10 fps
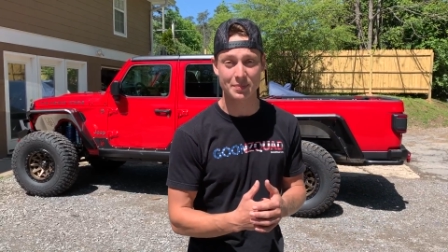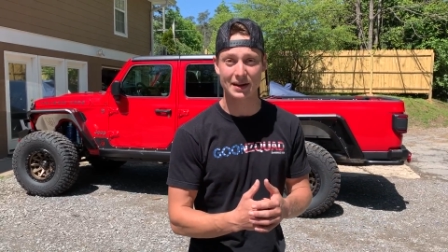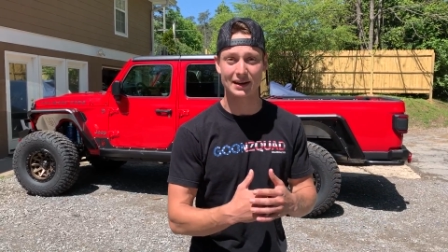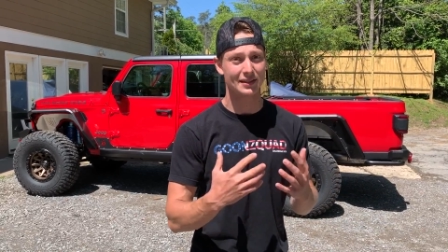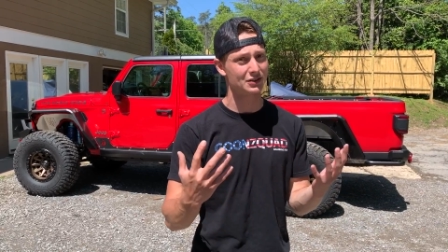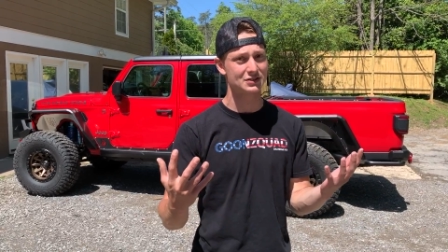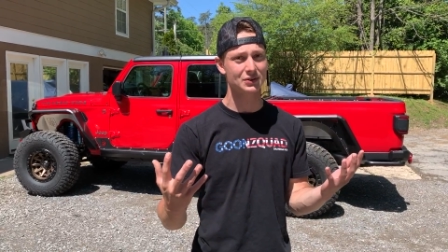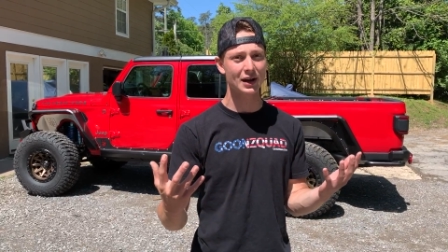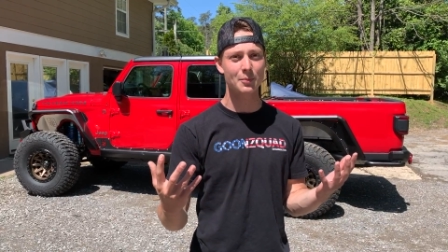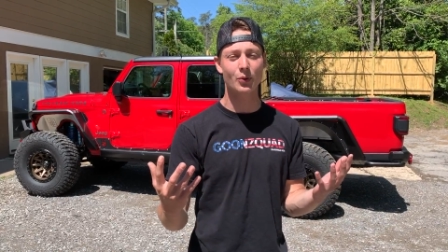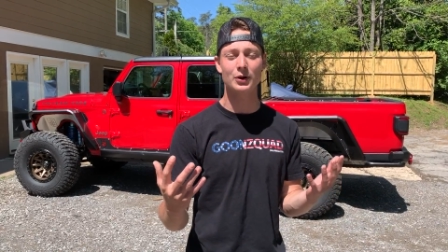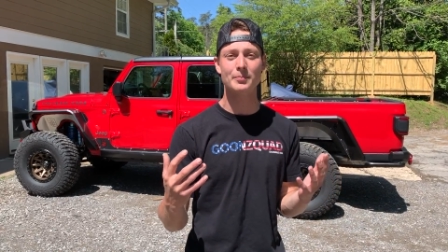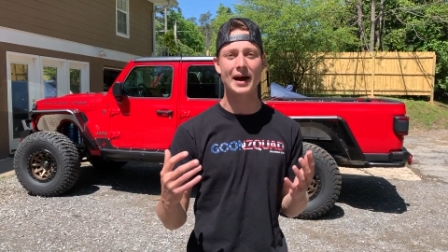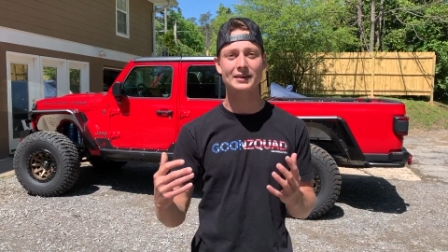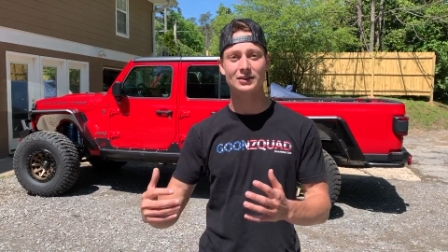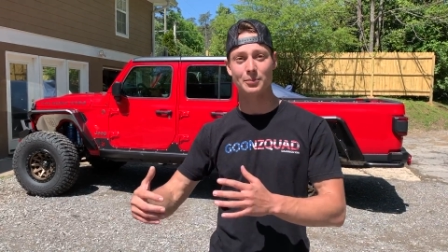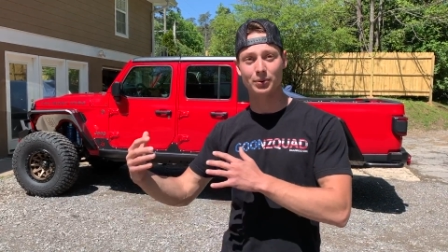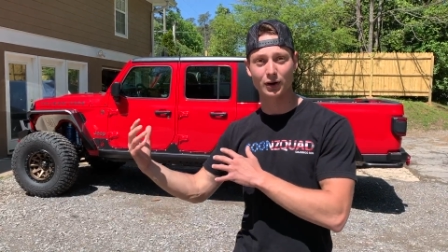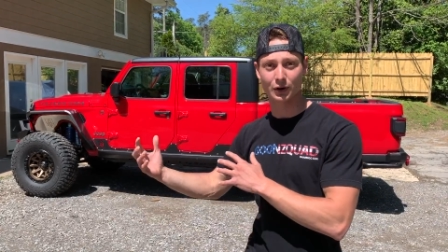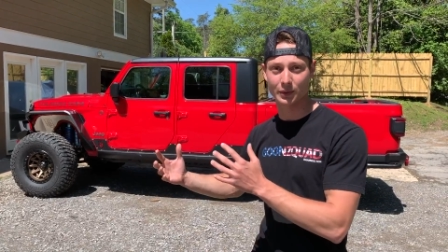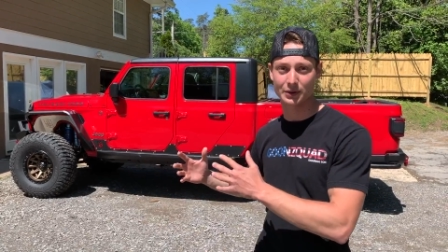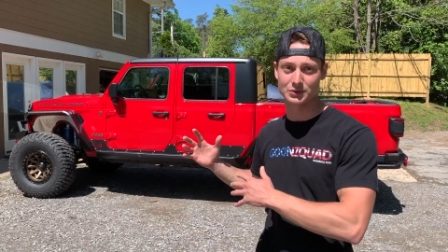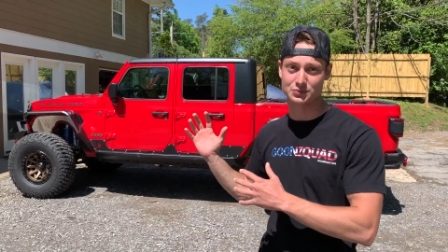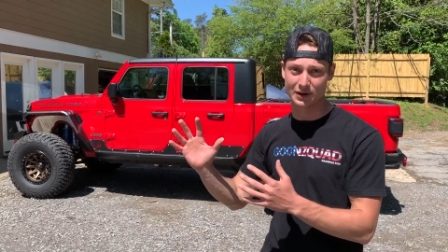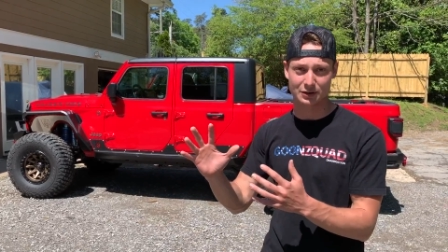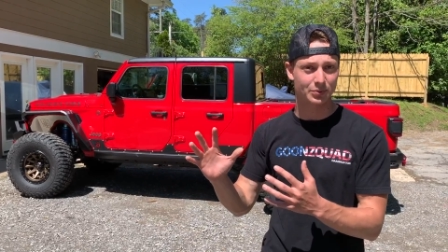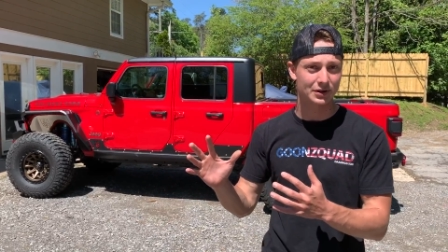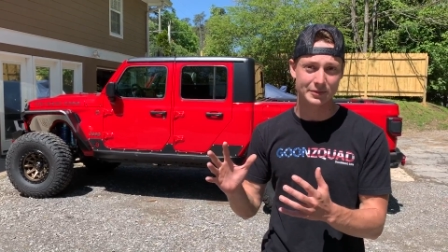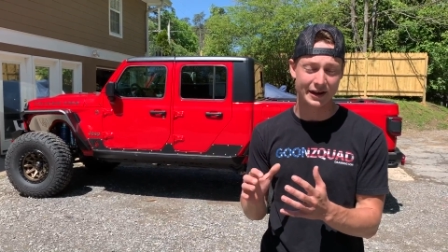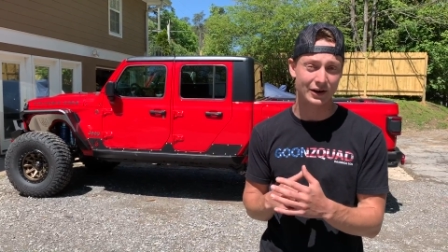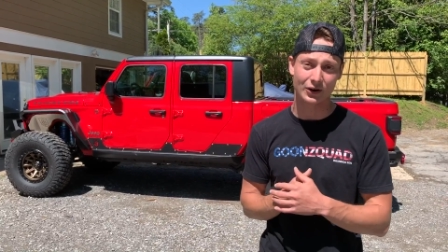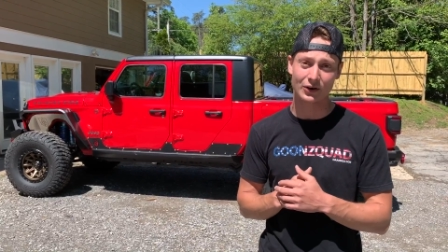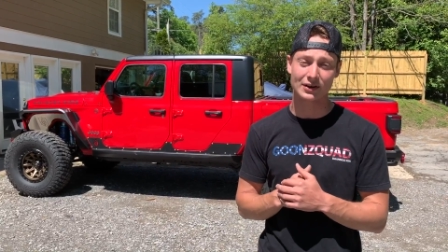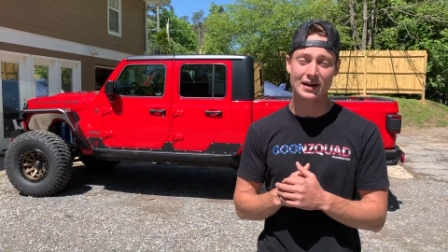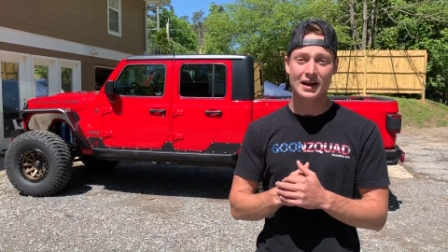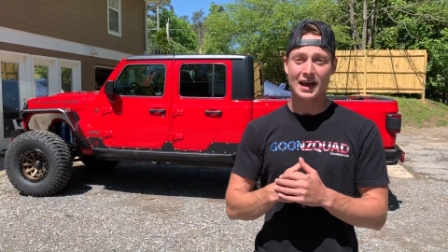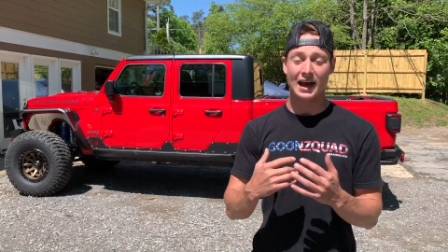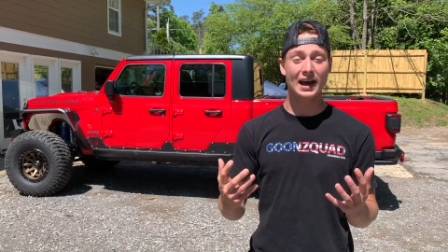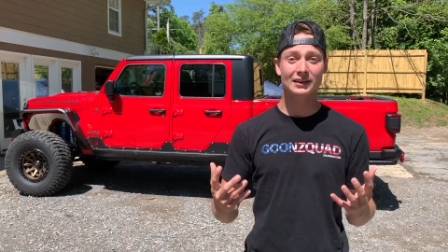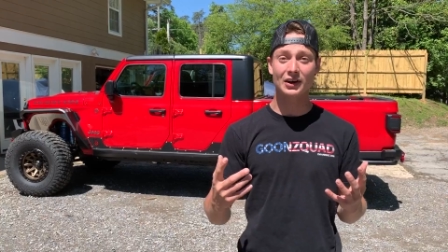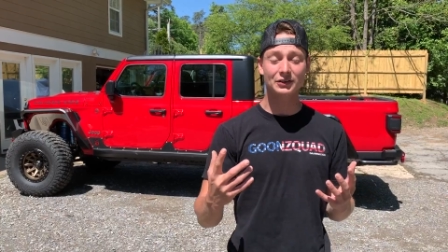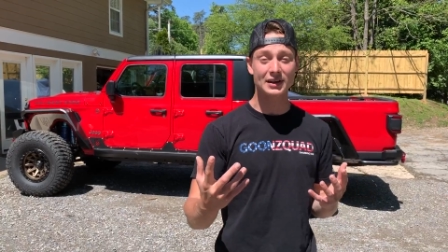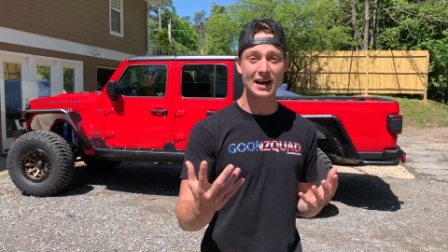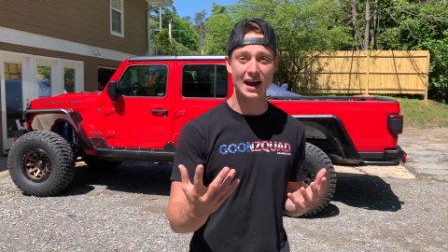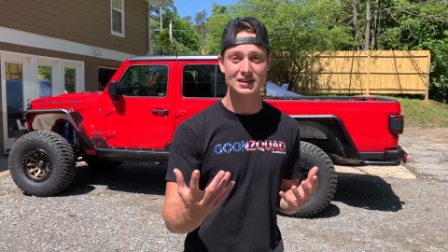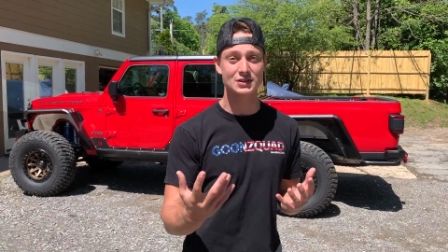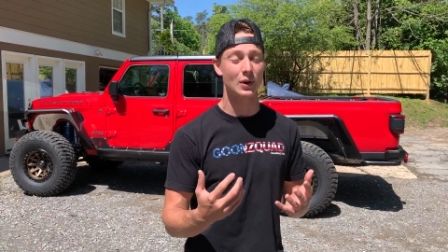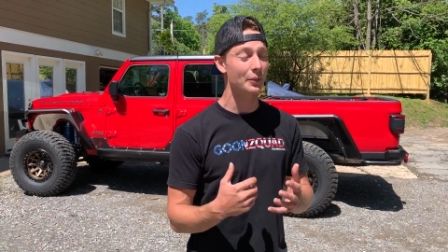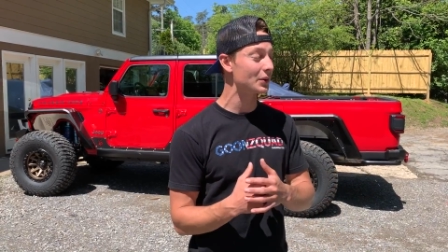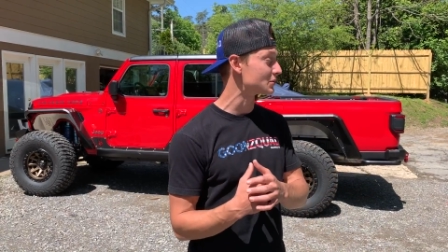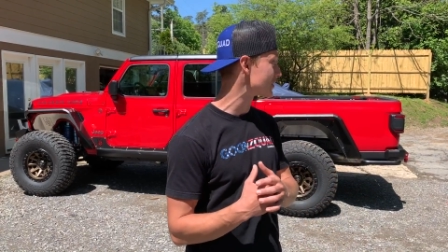and they're still kind of pointing back to the plug where it was wrecked pretty dang hard. And the other day, actually, while we were